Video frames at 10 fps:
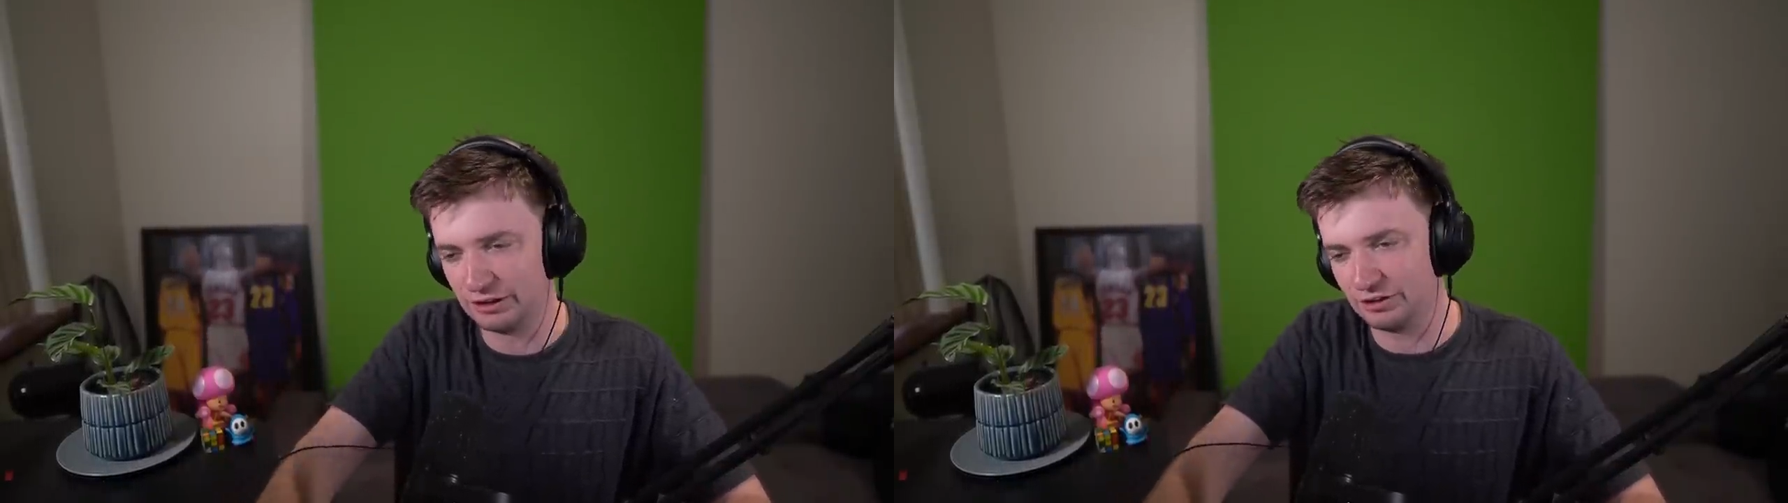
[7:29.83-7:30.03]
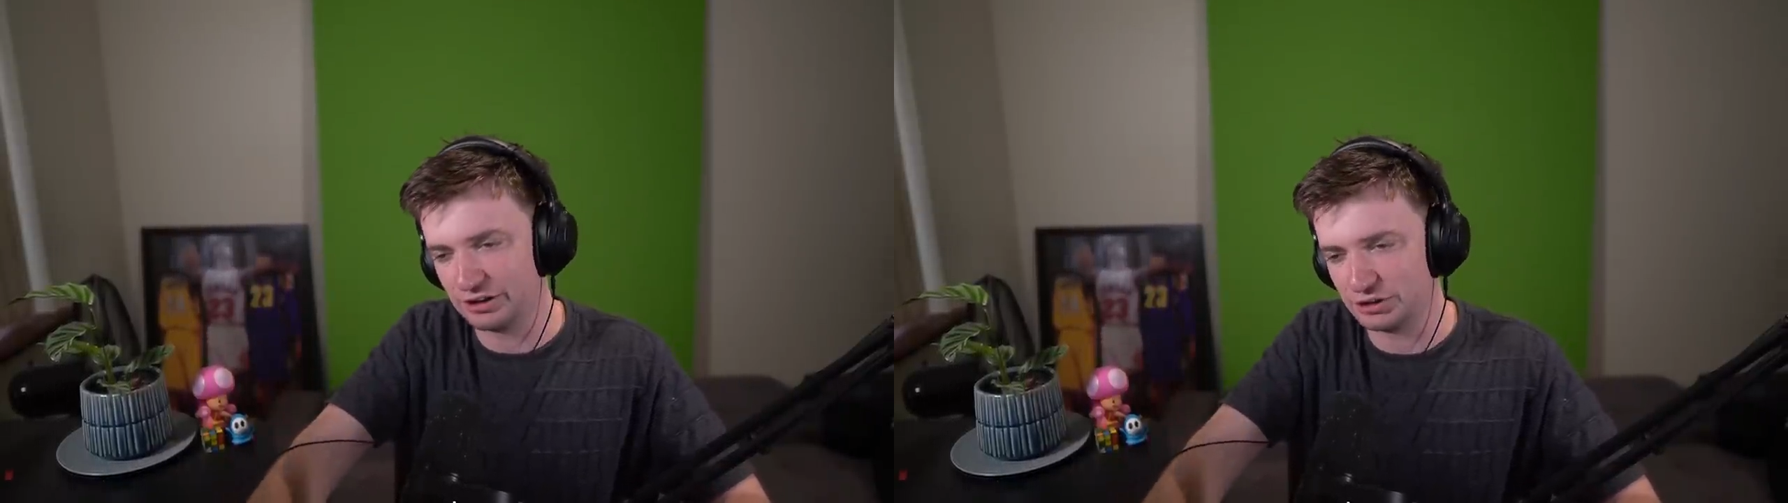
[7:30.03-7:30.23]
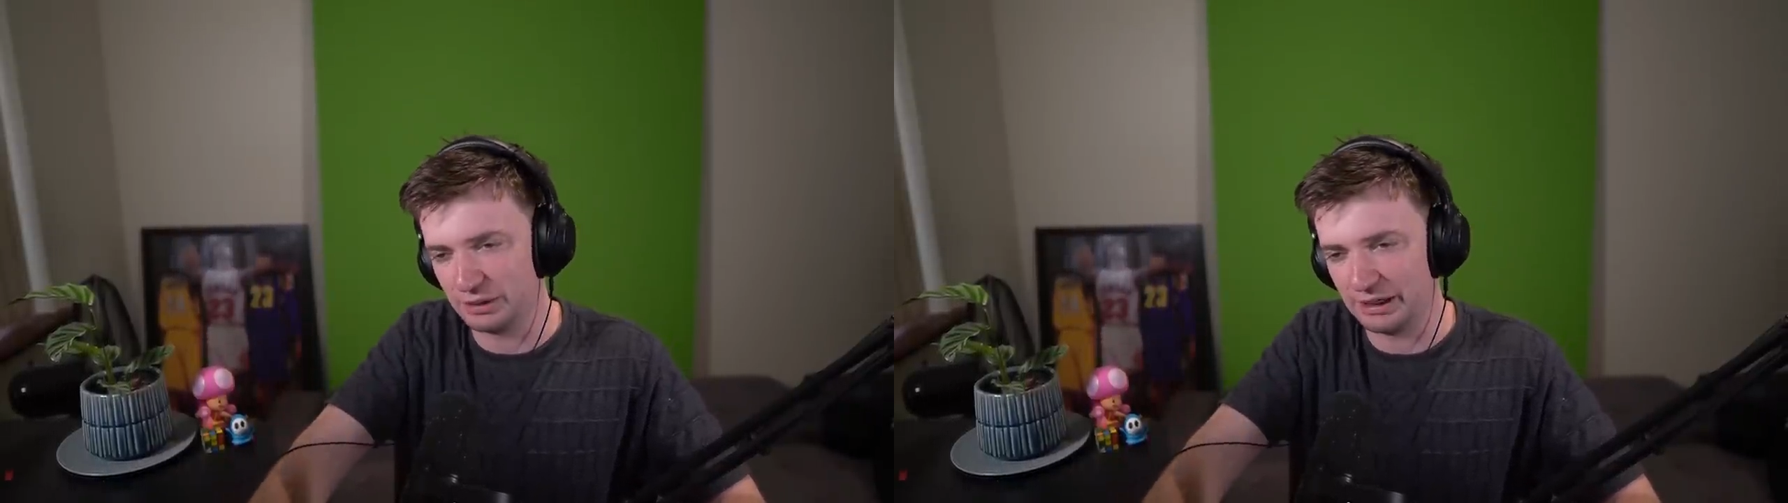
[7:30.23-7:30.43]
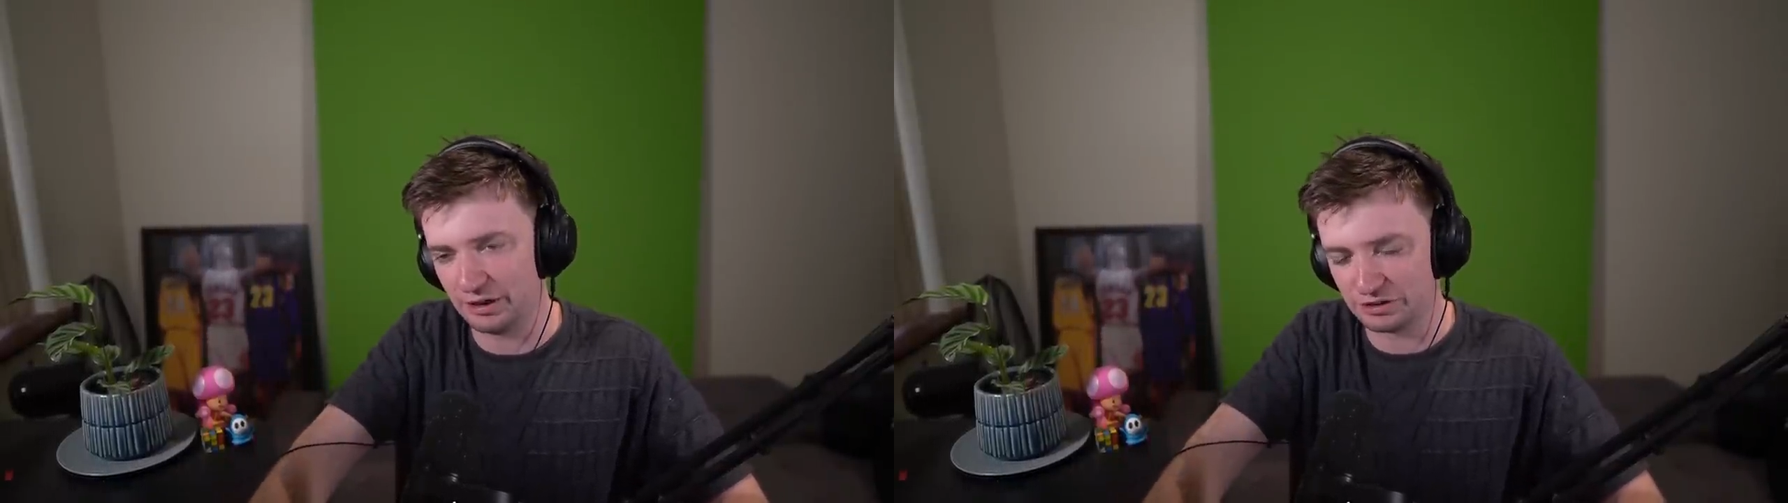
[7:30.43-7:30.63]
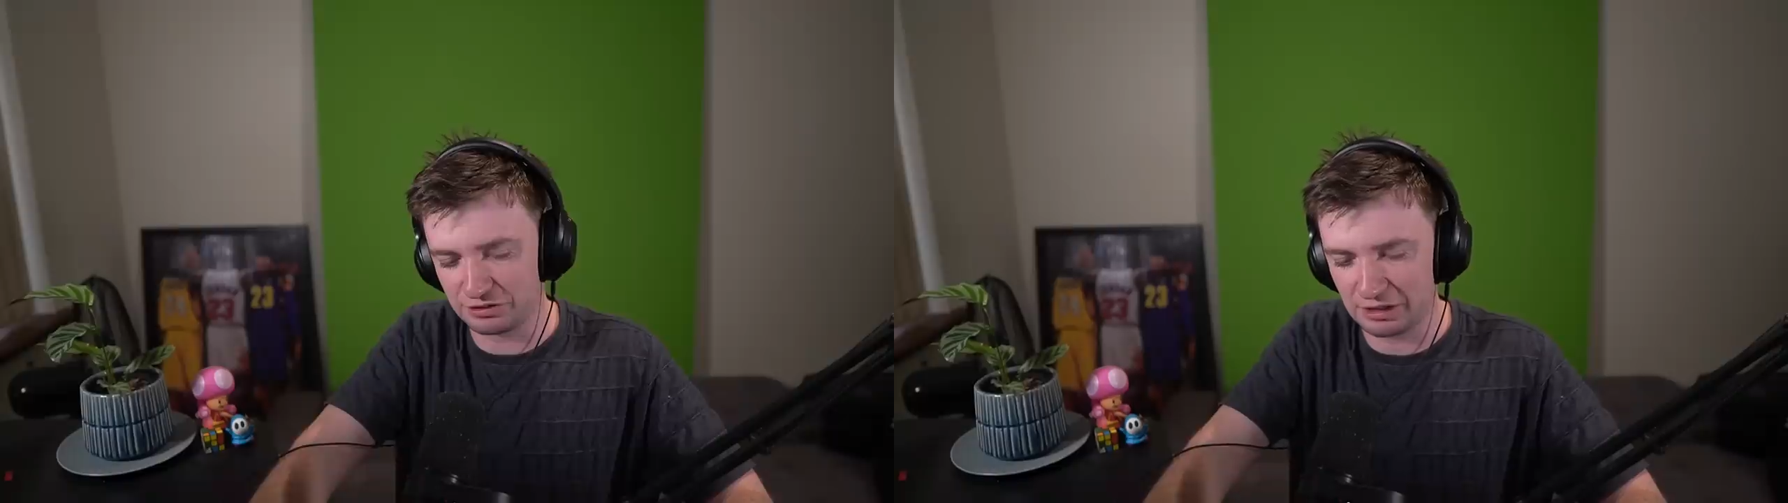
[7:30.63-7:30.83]
Directional air
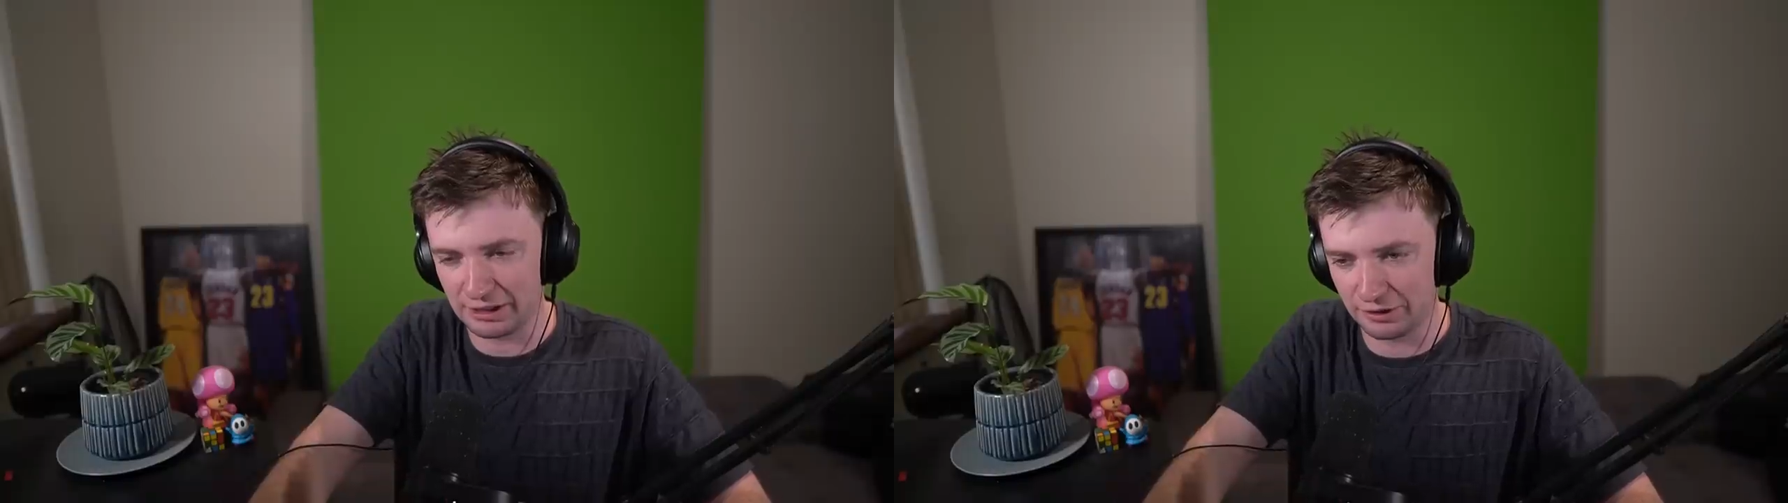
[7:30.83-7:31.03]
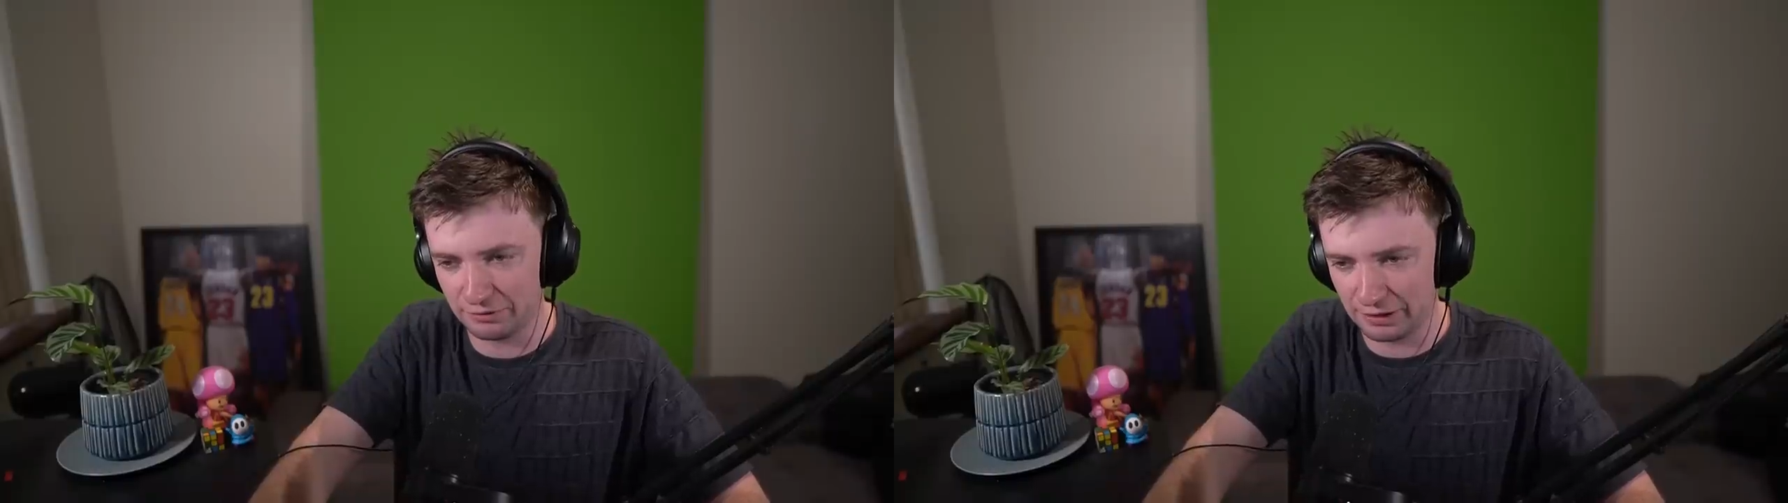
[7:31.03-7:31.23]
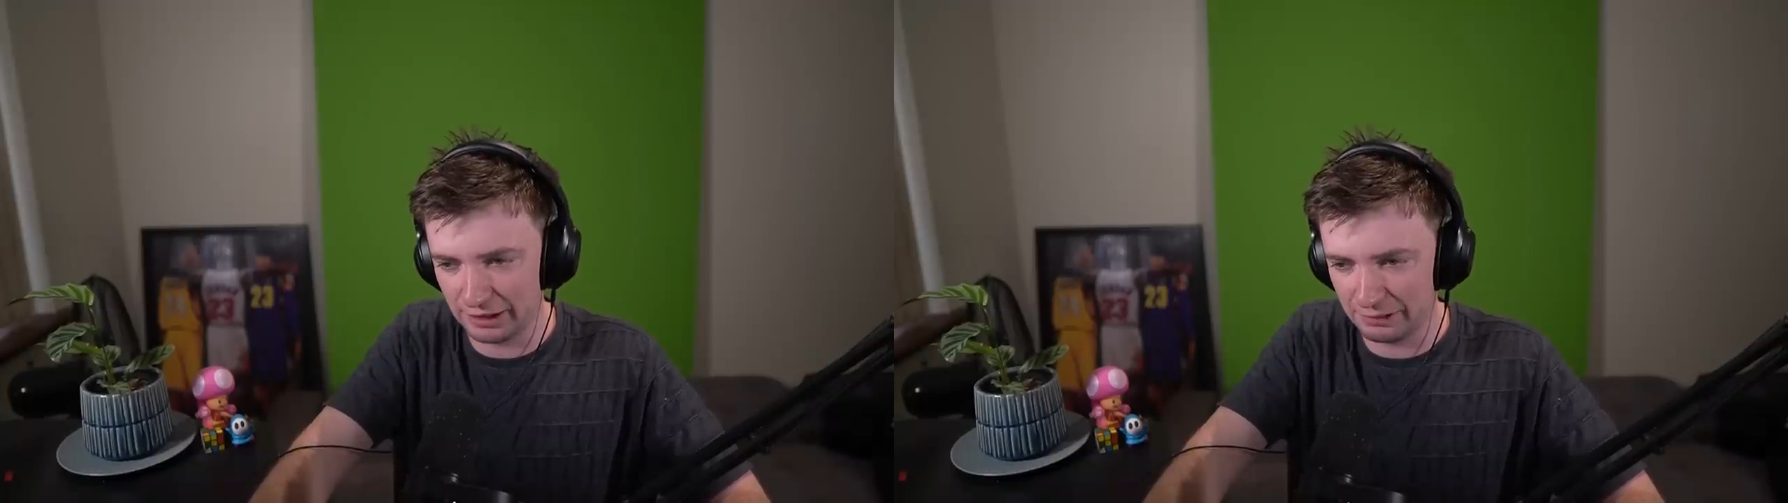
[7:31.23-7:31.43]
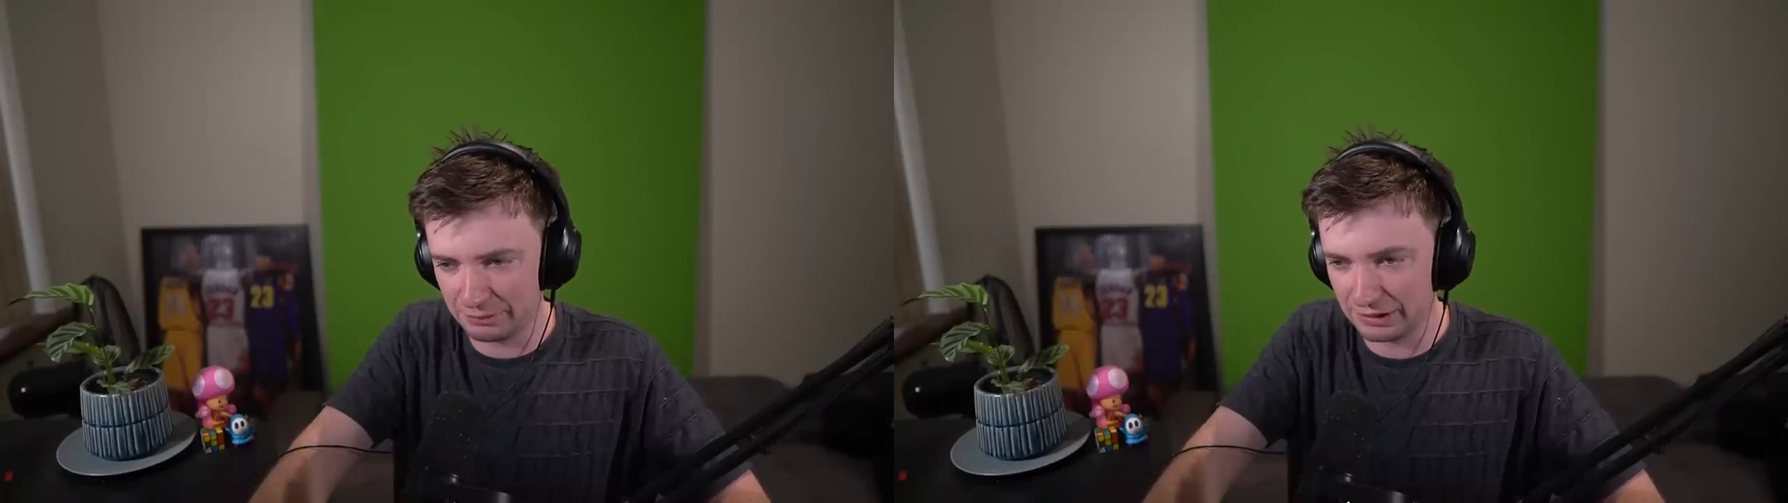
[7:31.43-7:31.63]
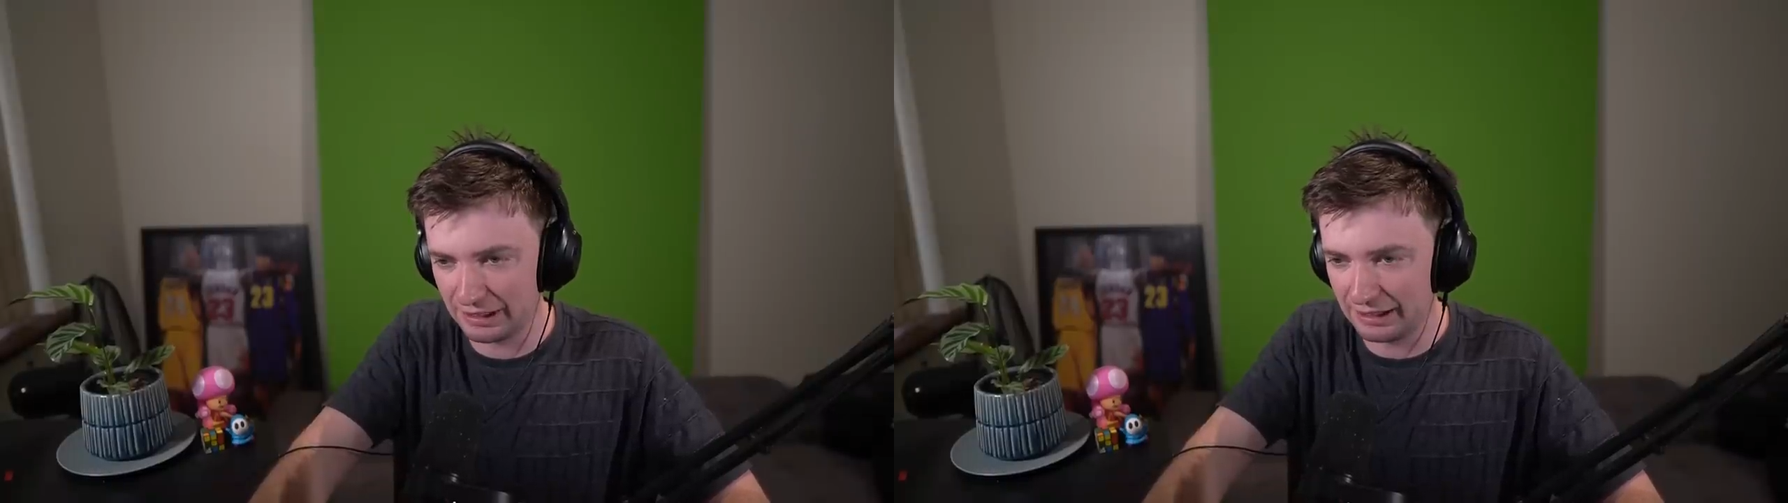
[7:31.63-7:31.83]
dodges kinda got rid of
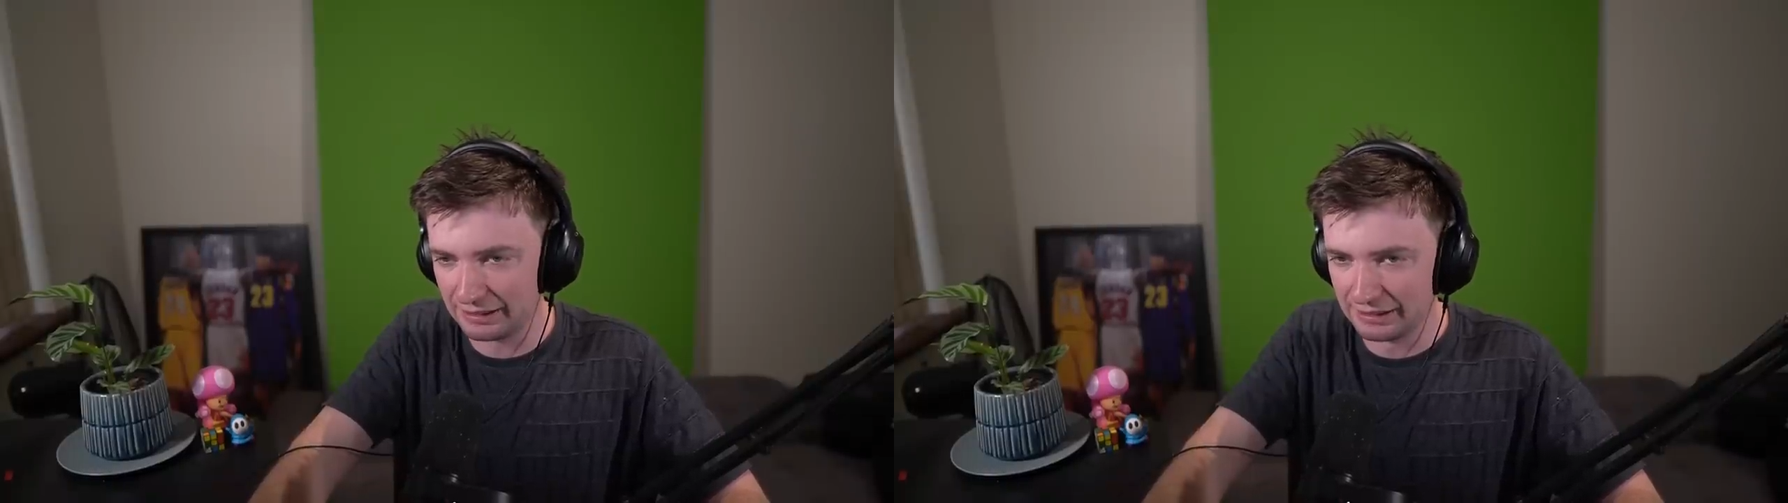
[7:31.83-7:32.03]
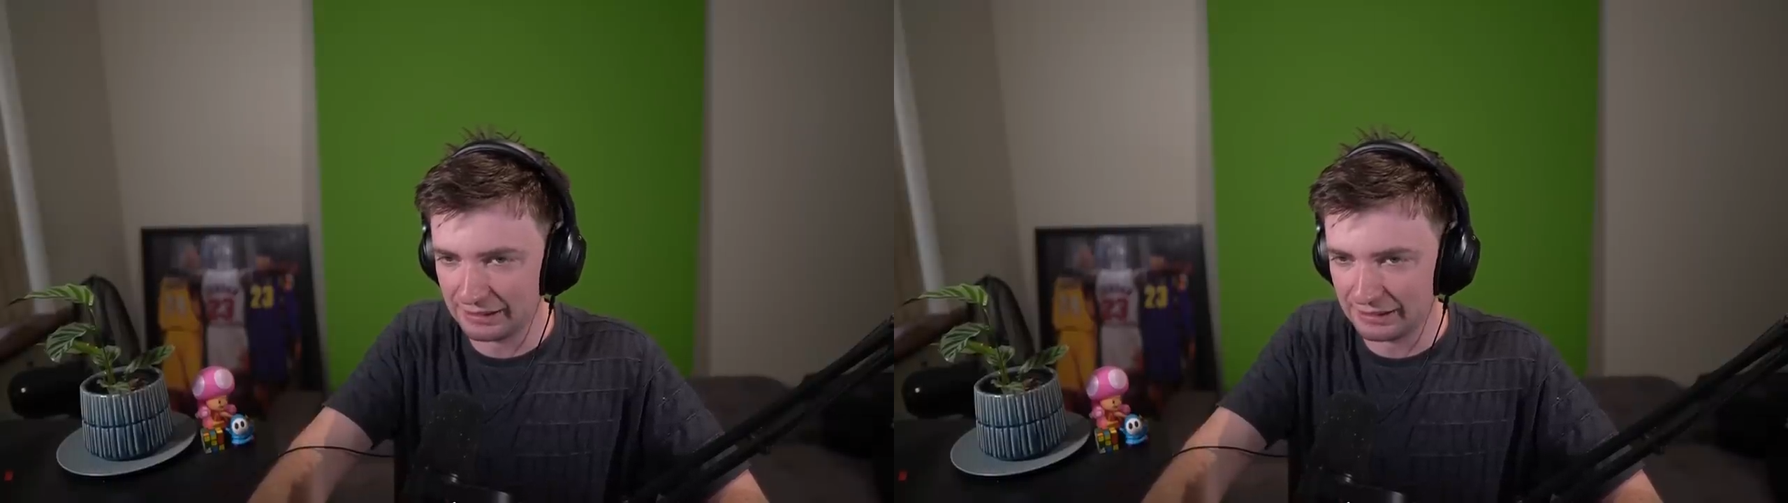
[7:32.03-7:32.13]
that, but that